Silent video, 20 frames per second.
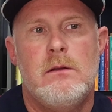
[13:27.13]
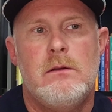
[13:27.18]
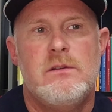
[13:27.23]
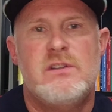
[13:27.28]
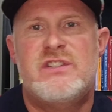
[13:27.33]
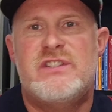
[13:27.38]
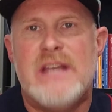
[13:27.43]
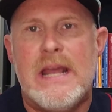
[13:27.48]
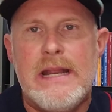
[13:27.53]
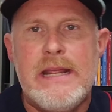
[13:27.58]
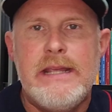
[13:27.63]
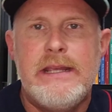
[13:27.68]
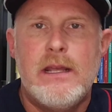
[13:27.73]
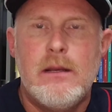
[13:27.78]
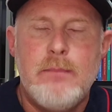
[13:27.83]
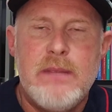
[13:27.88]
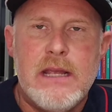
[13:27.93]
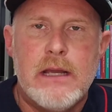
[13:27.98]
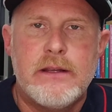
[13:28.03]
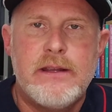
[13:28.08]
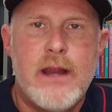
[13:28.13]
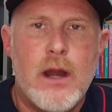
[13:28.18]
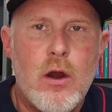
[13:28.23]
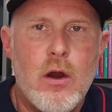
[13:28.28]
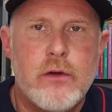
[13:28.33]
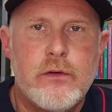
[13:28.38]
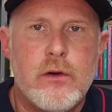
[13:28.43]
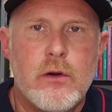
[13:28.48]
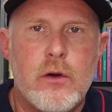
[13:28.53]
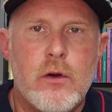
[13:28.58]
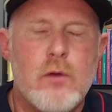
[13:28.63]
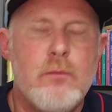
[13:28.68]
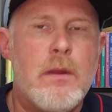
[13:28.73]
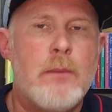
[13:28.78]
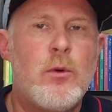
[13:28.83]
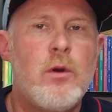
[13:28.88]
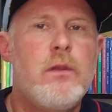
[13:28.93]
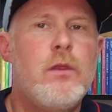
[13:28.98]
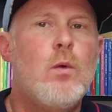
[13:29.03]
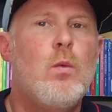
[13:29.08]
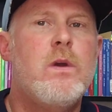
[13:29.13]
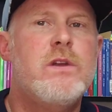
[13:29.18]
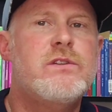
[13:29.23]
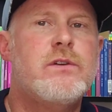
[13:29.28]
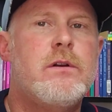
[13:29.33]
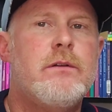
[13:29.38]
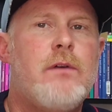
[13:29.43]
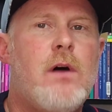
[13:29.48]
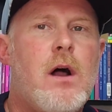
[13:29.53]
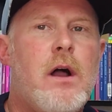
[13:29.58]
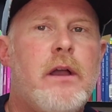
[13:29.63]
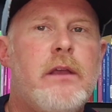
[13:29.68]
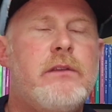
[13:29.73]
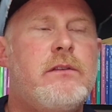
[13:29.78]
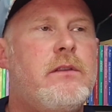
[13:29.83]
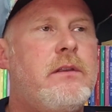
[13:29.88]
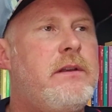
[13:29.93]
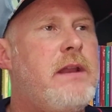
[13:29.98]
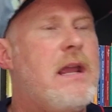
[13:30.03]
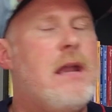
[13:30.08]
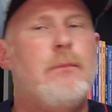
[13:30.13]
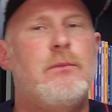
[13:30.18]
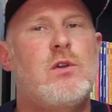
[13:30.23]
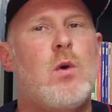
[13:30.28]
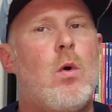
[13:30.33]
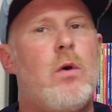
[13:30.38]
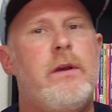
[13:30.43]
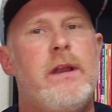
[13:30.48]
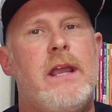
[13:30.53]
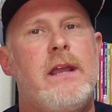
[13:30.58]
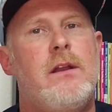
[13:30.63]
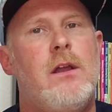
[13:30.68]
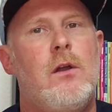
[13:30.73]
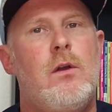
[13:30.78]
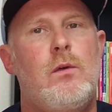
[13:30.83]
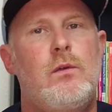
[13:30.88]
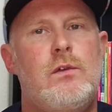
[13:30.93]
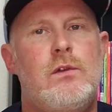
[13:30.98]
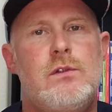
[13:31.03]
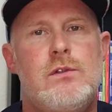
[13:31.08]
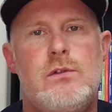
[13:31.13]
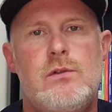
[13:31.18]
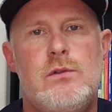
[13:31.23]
Setting can be a character. Remember in The Wizard of Oz, the damn tornadoes?